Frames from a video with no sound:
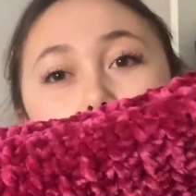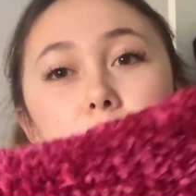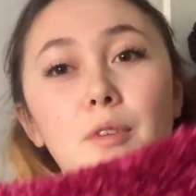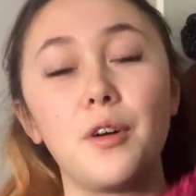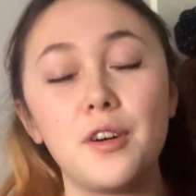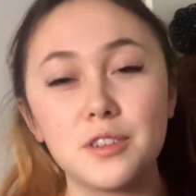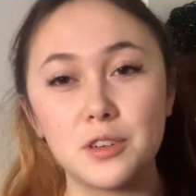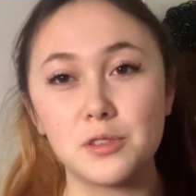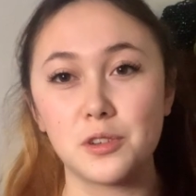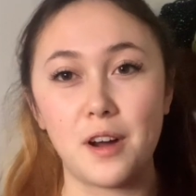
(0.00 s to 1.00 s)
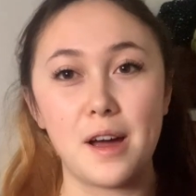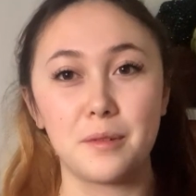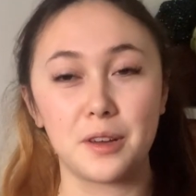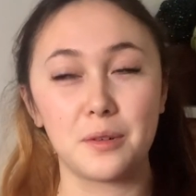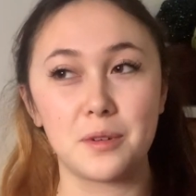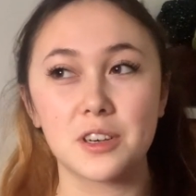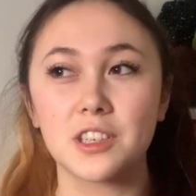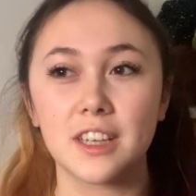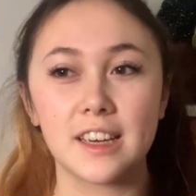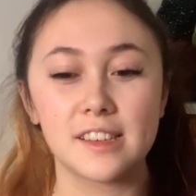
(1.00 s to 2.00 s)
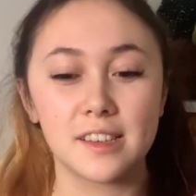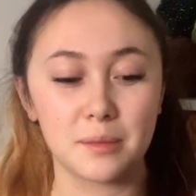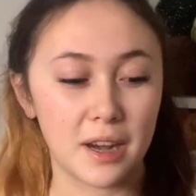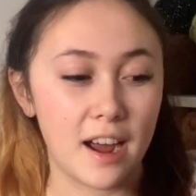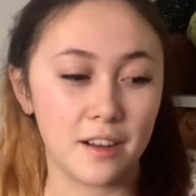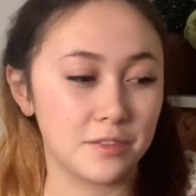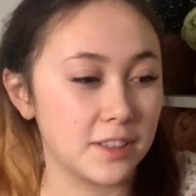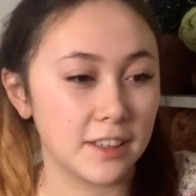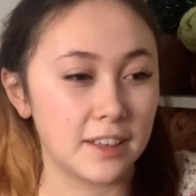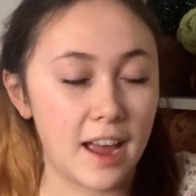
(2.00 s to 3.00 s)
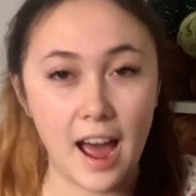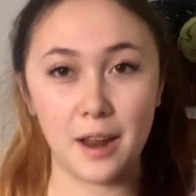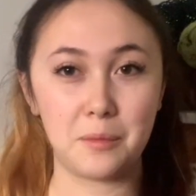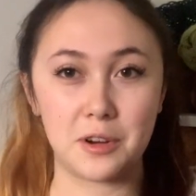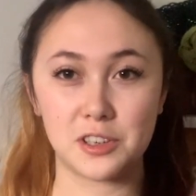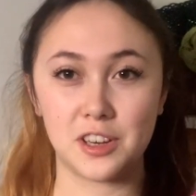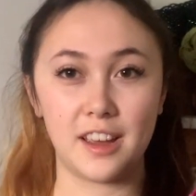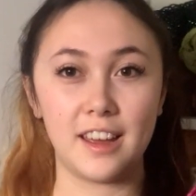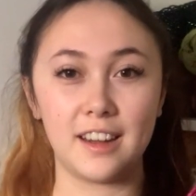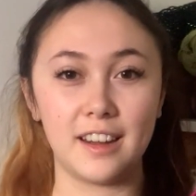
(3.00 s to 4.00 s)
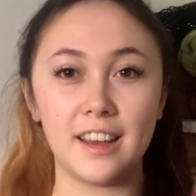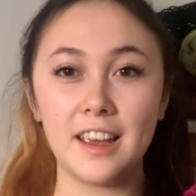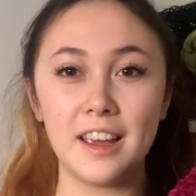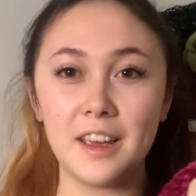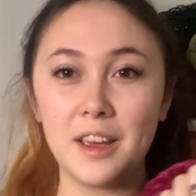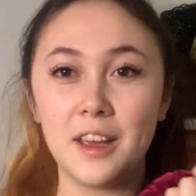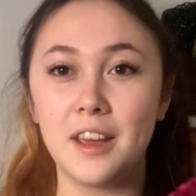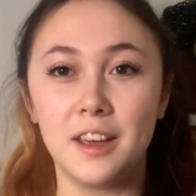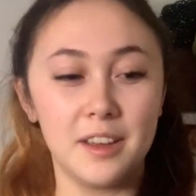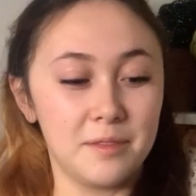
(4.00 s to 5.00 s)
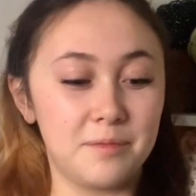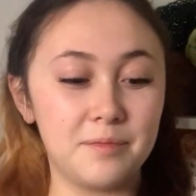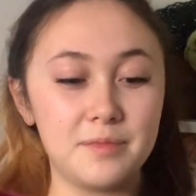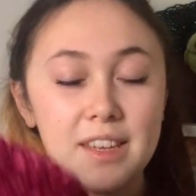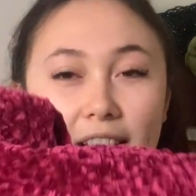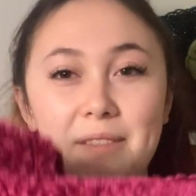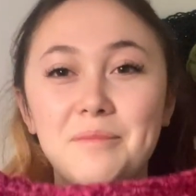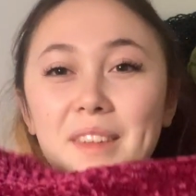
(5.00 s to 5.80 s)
I'm not too sure how I'm going to wash this. I'm going to have to hand wash it and yeah.